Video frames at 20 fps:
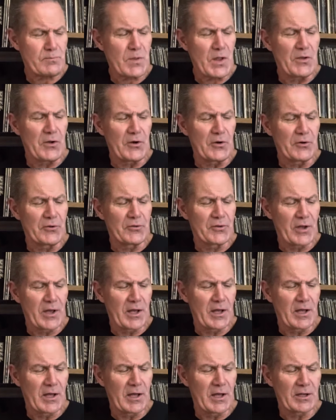There's
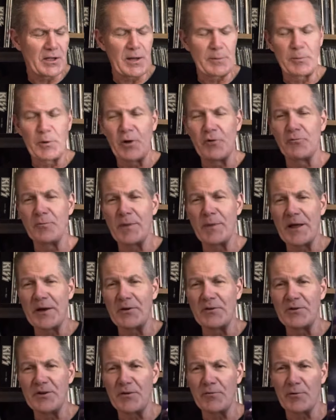uh, a couple of them that are
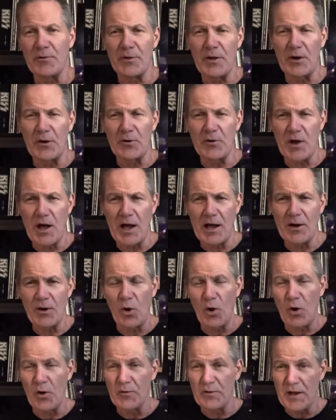different that are not
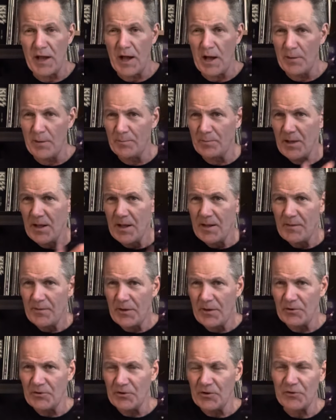on the album.
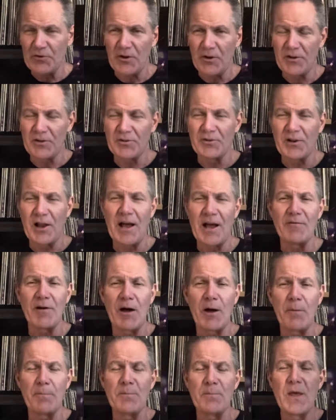that are just on this live
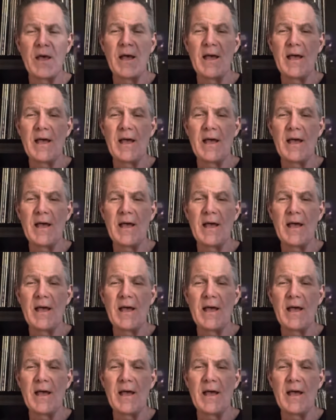album.